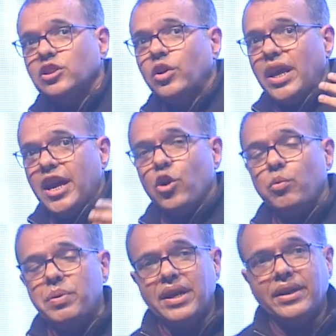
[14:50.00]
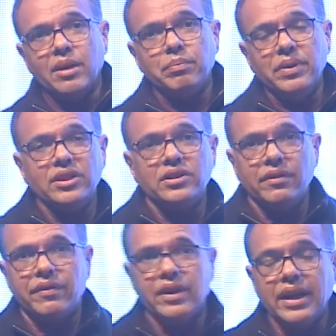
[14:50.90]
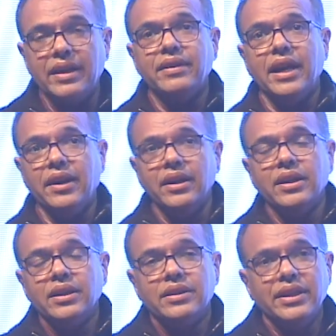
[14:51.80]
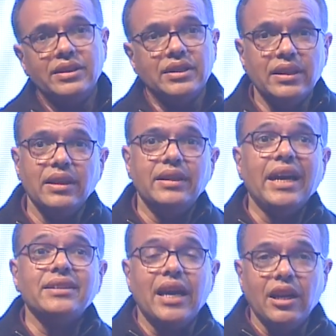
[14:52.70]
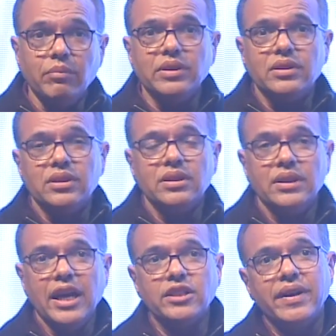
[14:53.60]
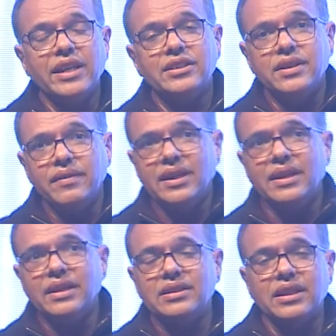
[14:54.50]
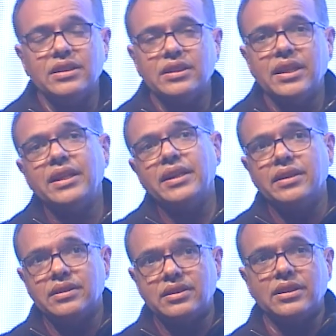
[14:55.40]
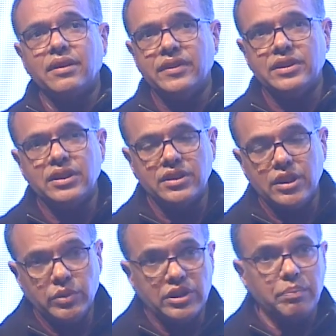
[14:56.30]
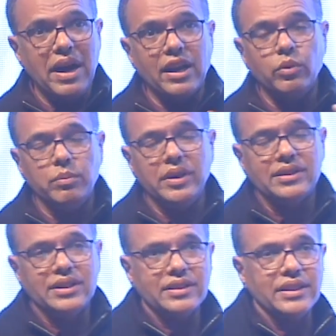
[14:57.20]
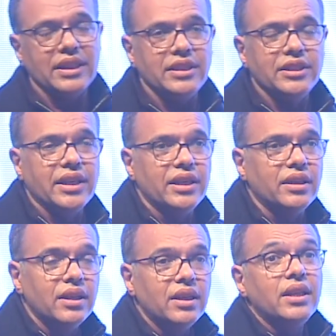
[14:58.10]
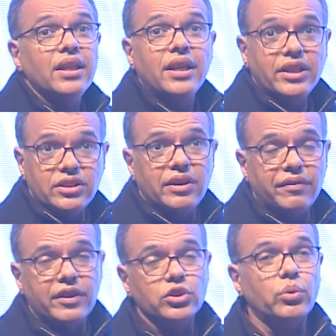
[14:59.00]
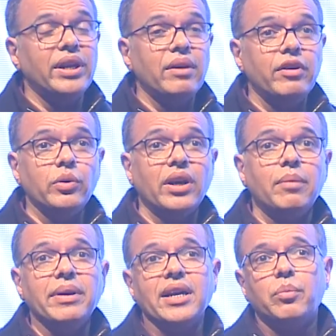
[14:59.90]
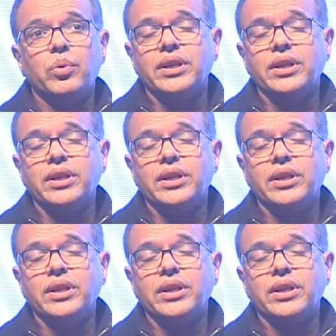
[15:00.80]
on AOP and company is different. And then there are certain tax elements as far as dividend is concerned and other stuff is concerned, which the panel will be discussing in detail, is different. So whenever you are coming up with a